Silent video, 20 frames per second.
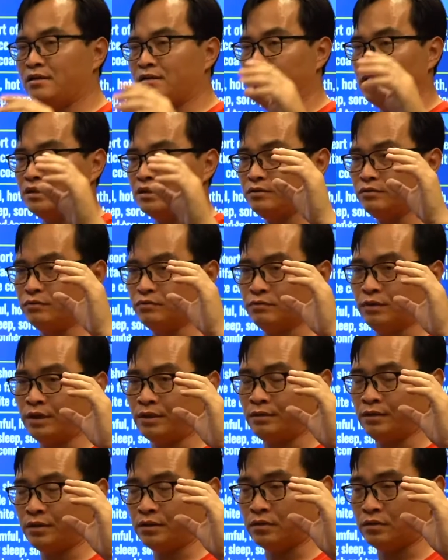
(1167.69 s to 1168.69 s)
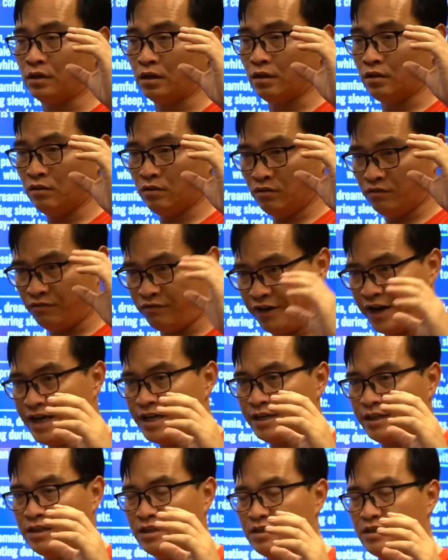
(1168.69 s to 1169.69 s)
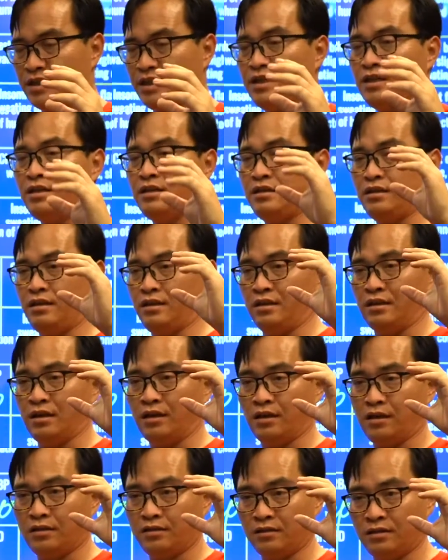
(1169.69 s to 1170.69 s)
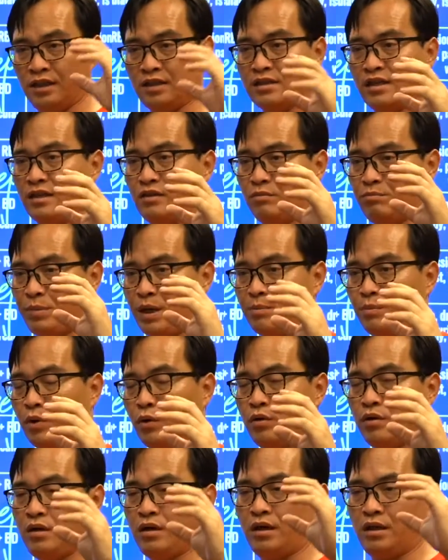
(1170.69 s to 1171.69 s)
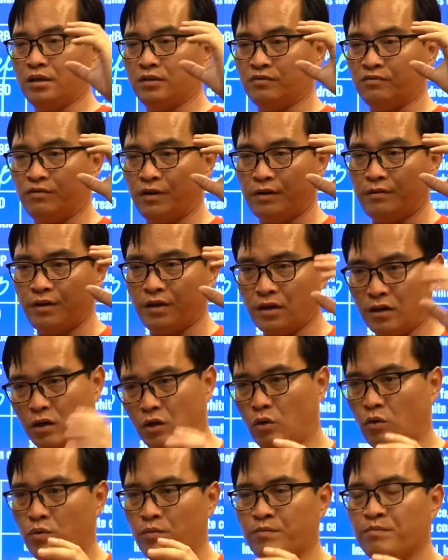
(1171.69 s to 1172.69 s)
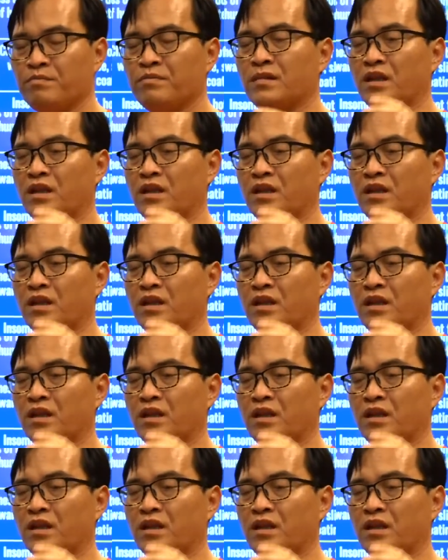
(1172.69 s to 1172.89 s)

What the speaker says: That's very the fire energy in this kind of people is very low.